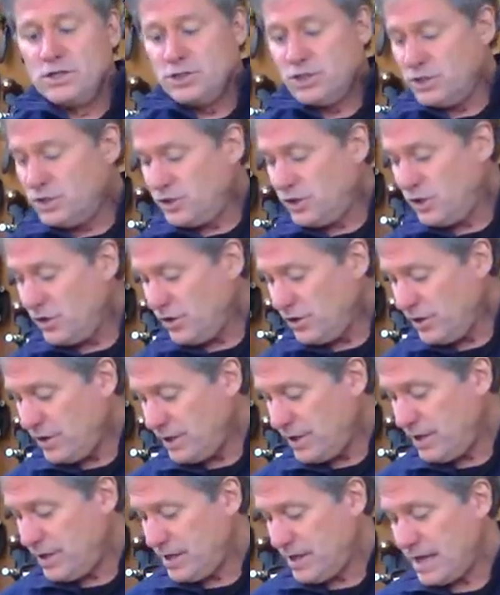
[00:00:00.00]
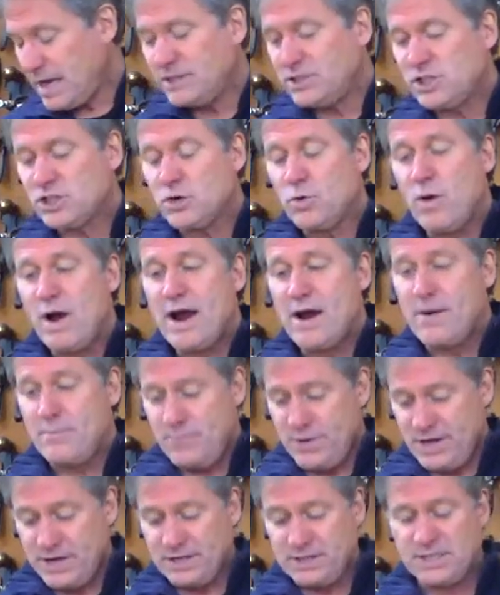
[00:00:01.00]
to turn a square
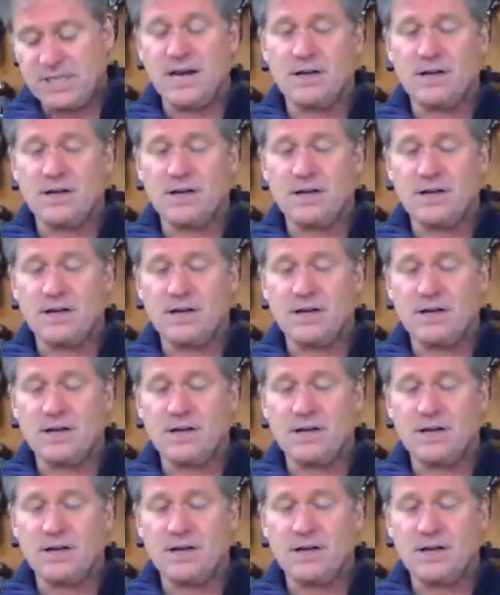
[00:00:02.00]
piece,